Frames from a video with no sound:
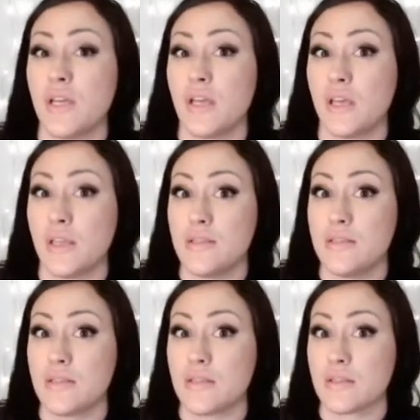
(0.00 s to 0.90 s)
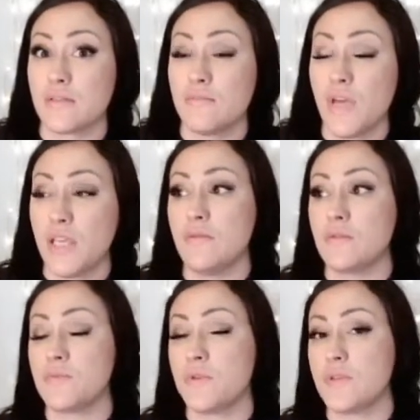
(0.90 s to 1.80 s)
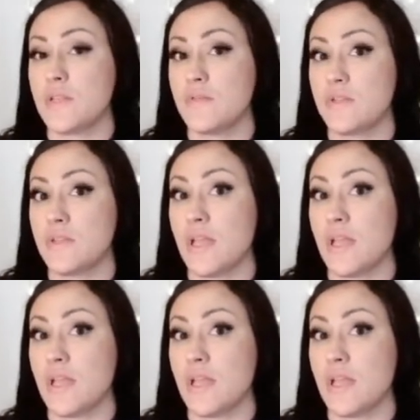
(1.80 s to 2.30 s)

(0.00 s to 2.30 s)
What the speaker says: and make it look smooth and even,